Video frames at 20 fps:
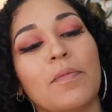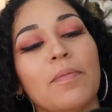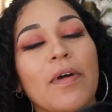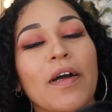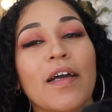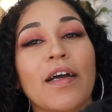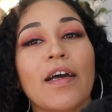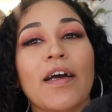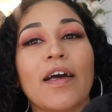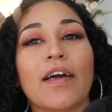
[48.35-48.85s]
oh
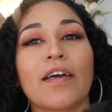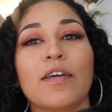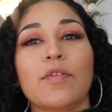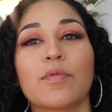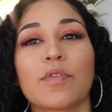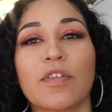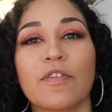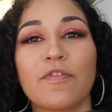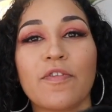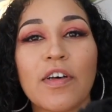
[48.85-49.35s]
my God, it
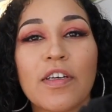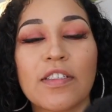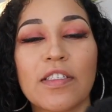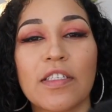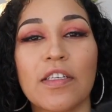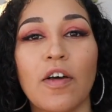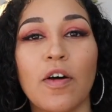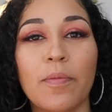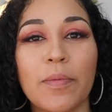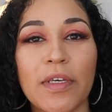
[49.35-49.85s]
was a
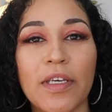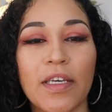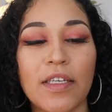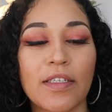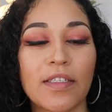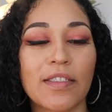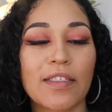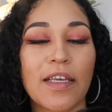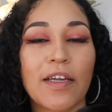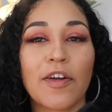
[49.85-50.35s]
fuzzy on me and
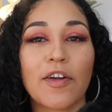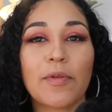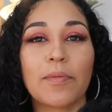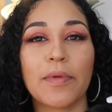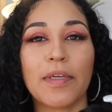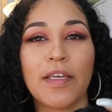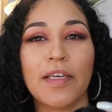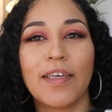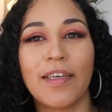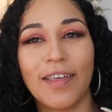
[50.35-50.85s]
it scared
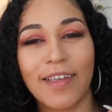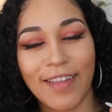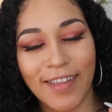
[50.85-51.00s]
me.